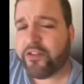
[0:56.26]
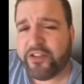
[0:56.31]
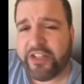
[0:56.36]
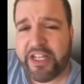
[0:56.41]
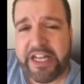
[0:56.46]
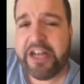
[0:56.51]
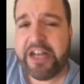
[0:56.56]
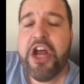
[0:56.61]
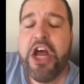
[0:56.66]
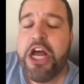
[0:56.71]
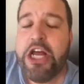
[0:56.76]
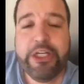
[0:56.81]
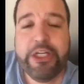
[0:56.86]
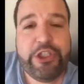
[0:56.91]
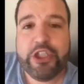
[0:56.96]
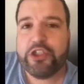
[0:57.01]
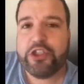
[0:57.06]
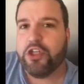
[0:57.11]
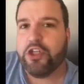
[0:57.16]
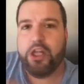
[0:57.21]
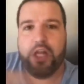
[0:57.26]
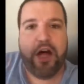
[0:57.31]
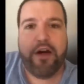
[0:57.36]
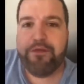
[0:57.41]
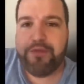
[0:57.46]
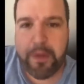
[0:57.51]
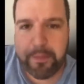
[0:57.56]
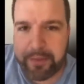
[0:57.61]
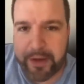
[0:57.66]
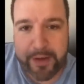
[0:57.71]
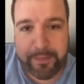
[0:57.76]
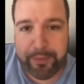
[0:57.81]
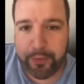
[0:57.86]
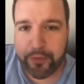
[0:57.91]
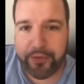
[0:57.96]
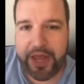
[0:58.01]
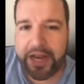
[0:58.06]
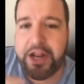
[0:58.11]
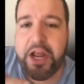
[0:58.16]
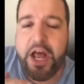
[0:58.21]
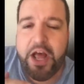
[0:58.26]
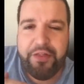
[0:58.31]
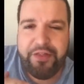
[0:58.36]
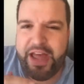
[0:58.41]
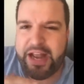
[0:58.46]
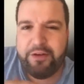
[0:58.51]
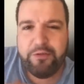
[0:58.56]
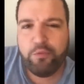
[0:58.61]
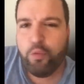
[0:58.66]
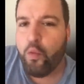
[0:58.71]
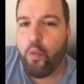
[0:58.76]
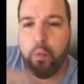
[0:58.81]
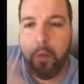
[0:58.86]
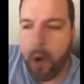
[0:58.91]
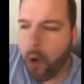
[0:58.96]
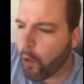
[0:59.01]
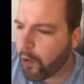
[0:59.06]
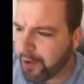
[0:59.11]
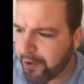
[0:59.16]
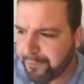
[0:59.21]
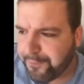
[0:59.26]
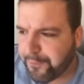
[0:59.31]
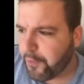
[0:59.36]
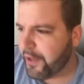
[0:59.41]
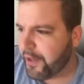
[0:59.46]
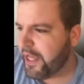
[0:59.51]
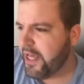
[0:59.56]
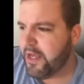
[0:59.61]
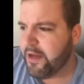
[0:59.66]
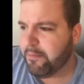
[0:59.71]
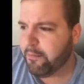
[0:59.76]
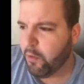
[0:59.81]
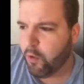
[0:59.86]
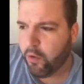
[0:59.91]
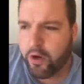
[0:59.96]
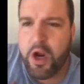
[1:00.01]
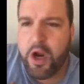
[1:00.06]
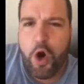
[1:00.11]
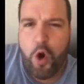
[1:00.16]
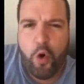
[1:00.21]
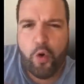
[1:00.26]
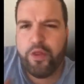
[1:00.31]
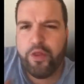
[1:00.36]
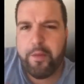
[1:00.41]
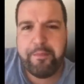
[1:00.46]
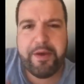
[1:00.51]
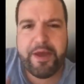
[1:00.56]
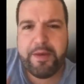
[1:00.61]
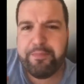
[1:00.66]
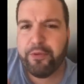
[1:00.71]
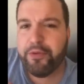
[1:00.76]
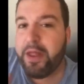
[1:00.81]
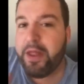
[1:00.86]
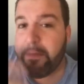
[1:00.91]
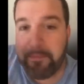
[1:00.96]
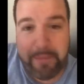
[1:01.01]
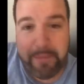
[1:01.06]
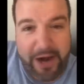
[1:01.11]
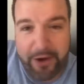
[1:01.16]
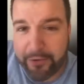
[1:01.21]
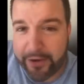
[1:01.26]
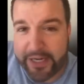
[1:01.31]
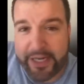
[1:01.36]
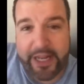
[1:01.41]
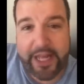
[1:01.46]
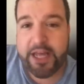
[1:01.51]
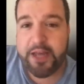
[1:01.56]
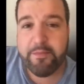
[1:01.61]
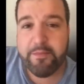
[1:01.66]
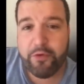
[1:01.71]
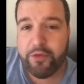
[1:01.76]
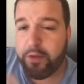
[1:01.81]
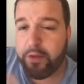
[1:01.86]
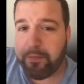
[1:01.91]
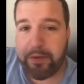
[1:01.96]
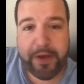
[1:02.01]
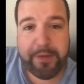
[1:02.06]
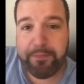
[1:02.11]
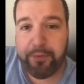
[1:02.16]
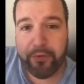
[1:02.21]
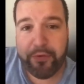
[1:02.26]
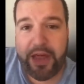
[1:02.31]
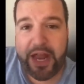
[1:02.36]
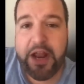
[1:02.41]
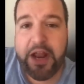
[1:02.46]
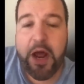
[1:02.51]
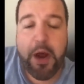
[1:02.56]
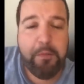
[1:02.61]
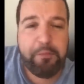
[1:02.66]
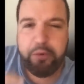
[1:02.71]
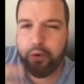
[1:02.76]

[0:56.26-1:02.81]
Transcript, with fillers: Jesus didn't just love the people that, that mourned for him or, or the people that buried him or the people that